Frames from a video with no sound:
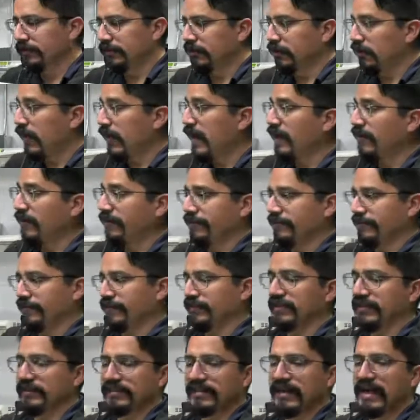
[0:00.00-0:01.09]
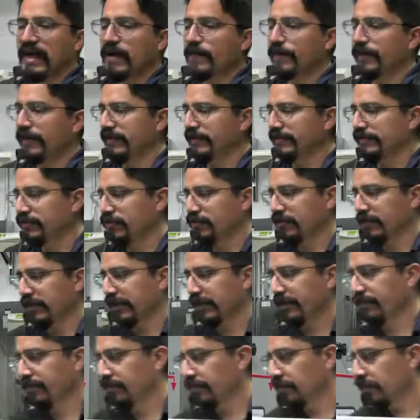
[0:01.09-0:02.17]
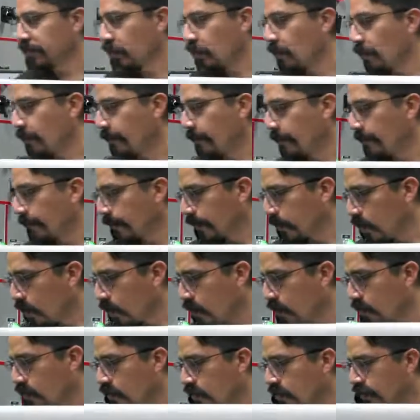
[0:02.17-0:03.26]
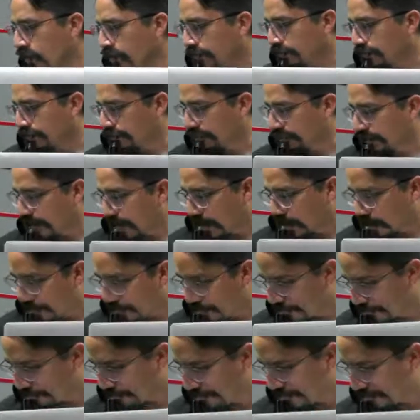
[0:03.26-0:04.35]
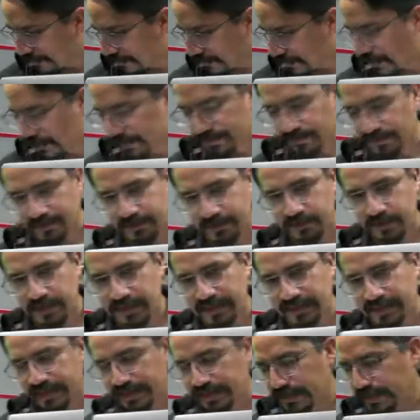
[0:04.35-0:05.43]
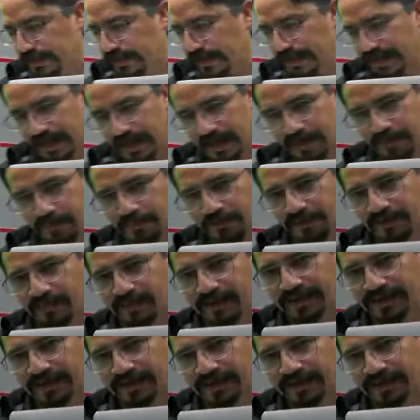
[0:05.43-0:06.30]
After this happens, you can go to the auto retransfer switch and put it back